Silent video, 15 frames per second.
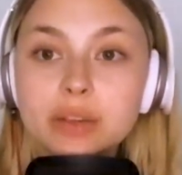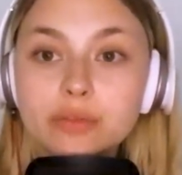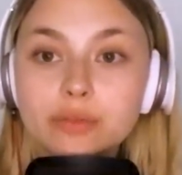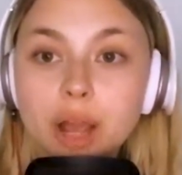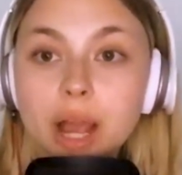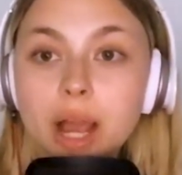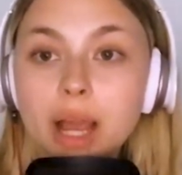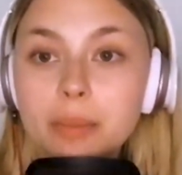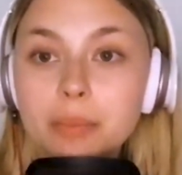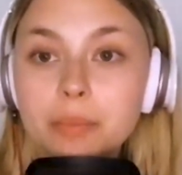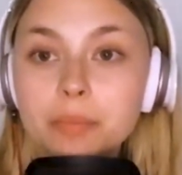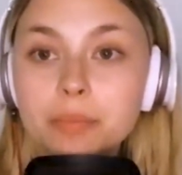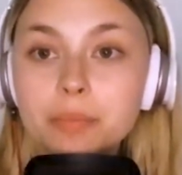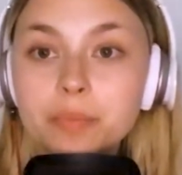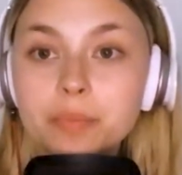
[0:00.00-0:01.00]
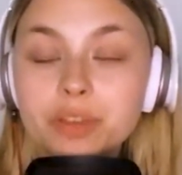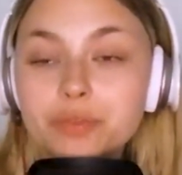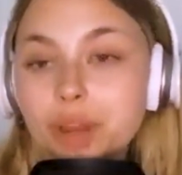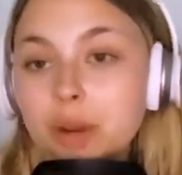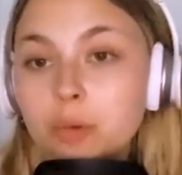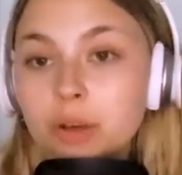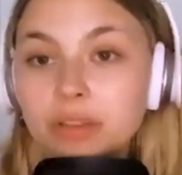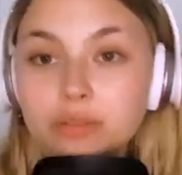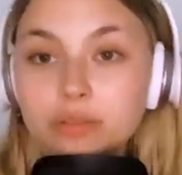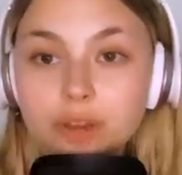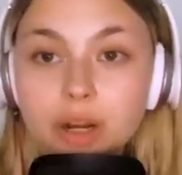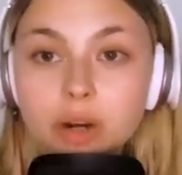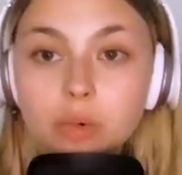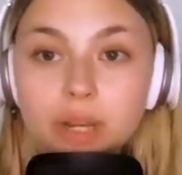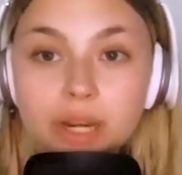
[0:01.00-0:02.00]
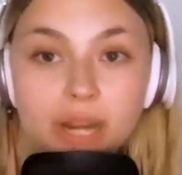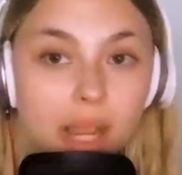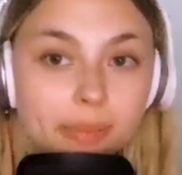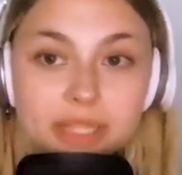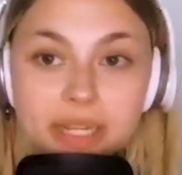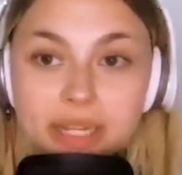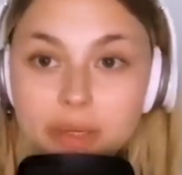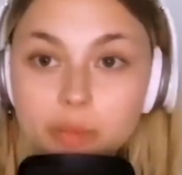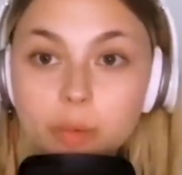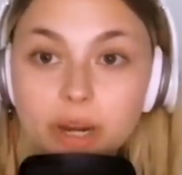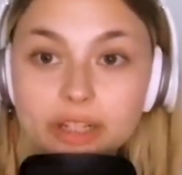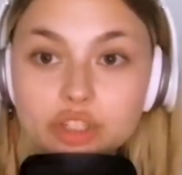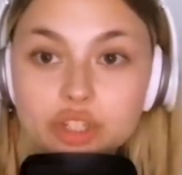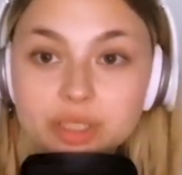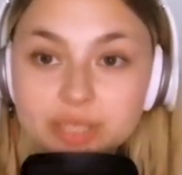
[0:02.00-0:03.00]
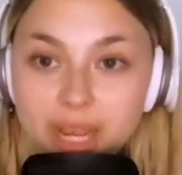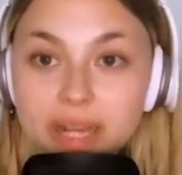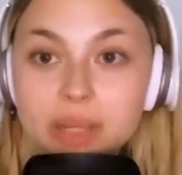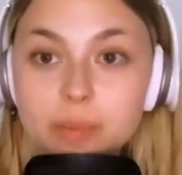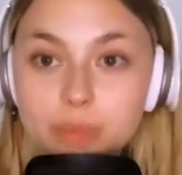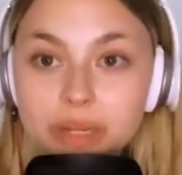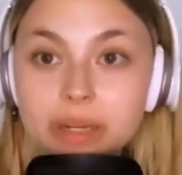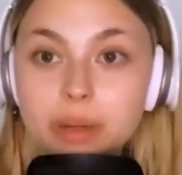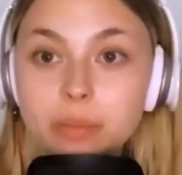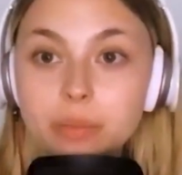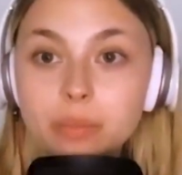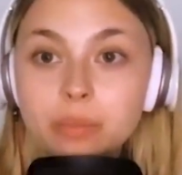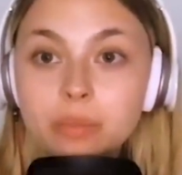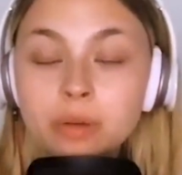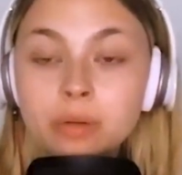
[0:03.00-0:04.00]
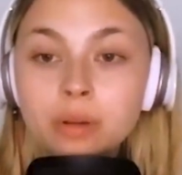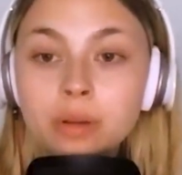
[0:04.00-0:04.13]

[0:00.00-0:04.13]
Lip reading: if I win the final one, I'm taking Rich because I can beat him.